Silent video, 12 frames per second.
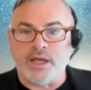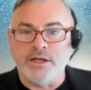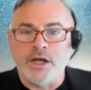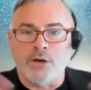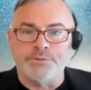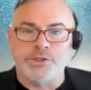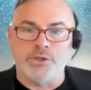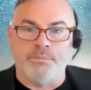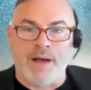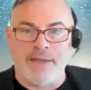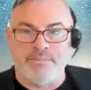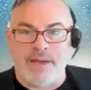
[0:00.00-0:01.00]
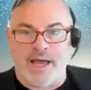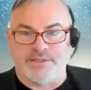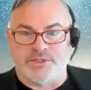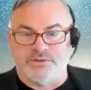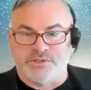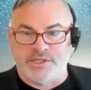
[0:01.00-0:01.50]
It helps you
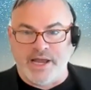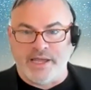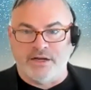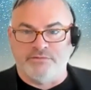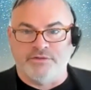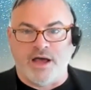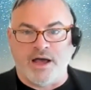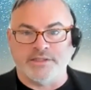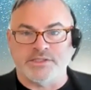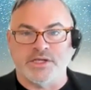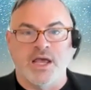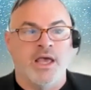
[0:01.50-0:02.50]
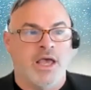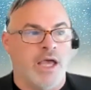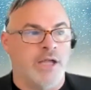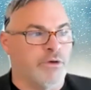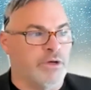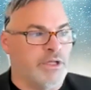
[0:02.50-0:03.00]
bypass those negative thoughts
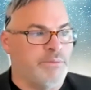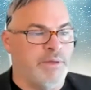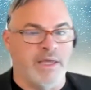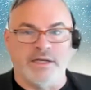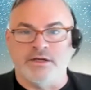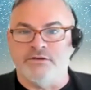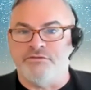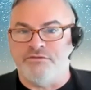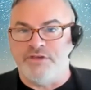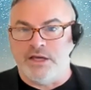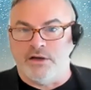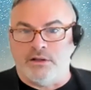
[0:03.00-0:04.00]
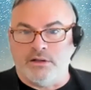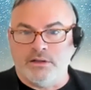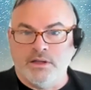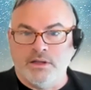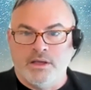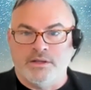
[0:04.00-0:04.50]
and really begin to
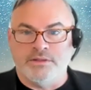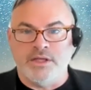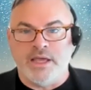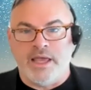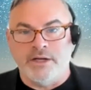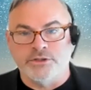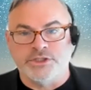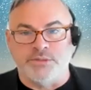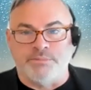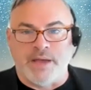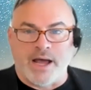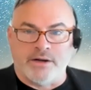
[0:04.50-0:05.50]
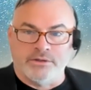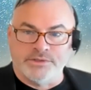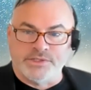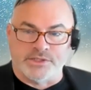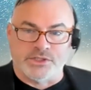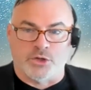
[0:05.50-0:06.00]
feel the energy
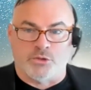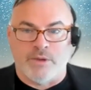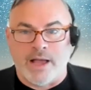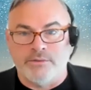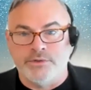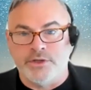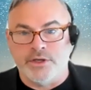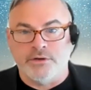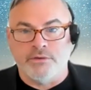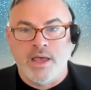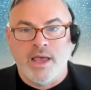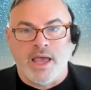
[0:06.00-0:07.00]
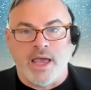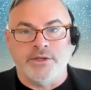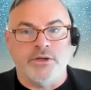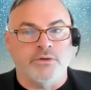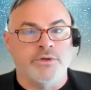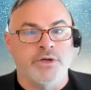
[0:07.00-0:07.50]
patterns that surround you.
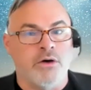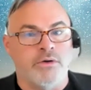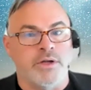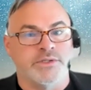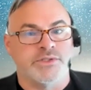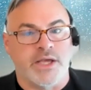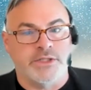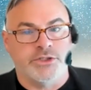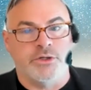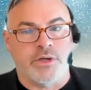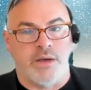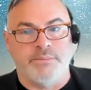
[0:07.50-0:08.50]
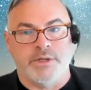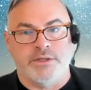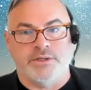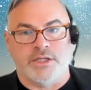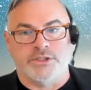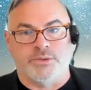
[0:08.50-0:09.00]
And you'll notice as you come
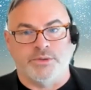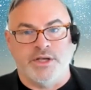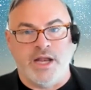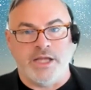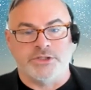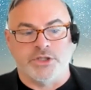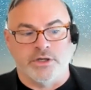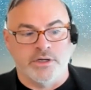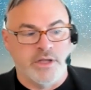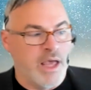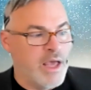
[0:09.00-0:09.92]
into touch with nature